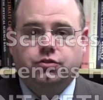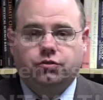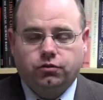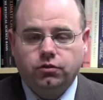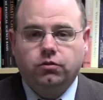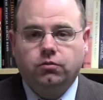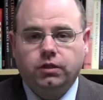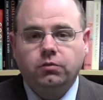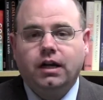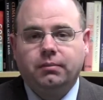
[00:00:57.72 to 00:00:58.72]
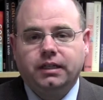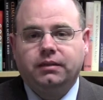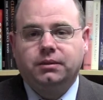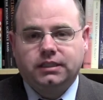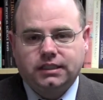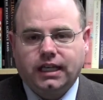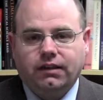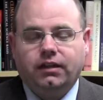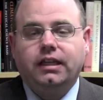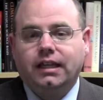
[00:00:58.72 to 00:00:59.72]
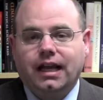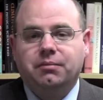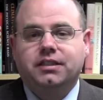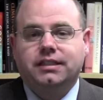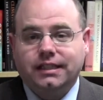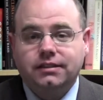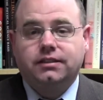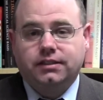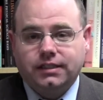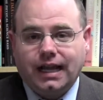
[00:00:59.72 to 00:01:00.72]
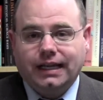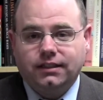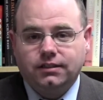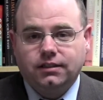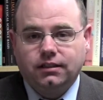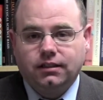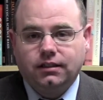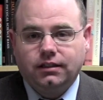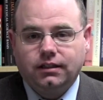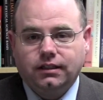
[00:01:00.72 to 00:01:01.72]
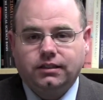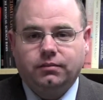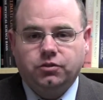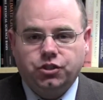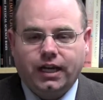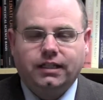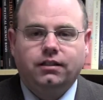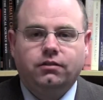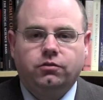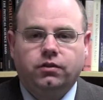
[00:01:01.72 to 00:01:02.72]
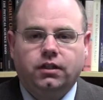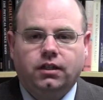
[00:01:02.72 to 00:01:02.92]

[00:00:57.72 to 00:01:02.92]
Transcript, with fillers: true, we want to be able to say that economics is a science. It's an objective